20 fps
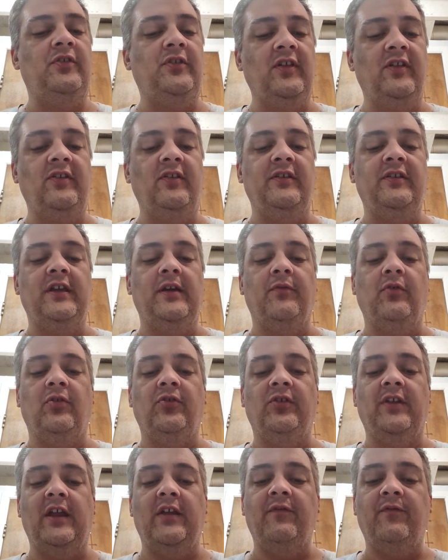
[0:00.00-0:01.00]
Resist the
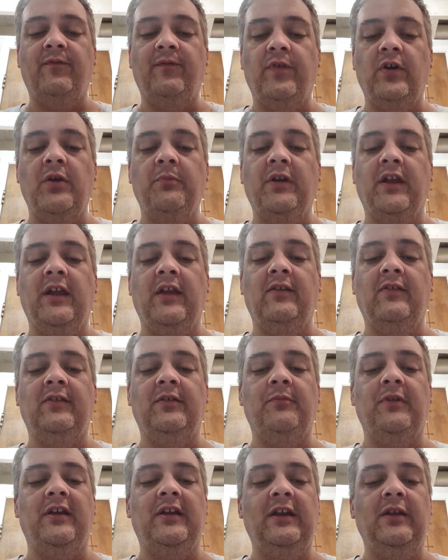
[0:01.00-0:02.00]
devil. Stand firm
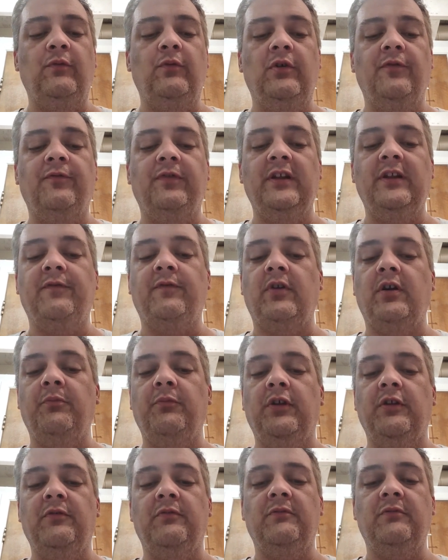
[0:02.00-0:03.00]
against him, and he will flee
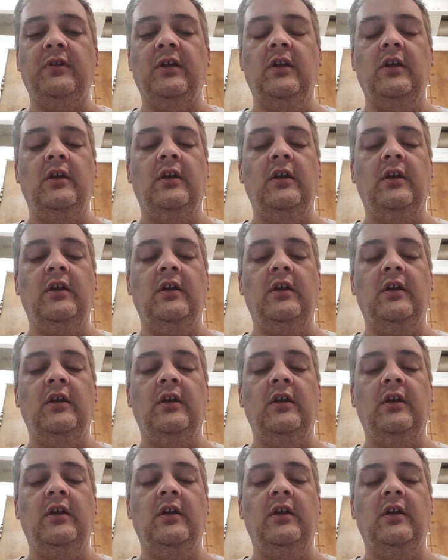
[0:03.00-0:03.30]
from you.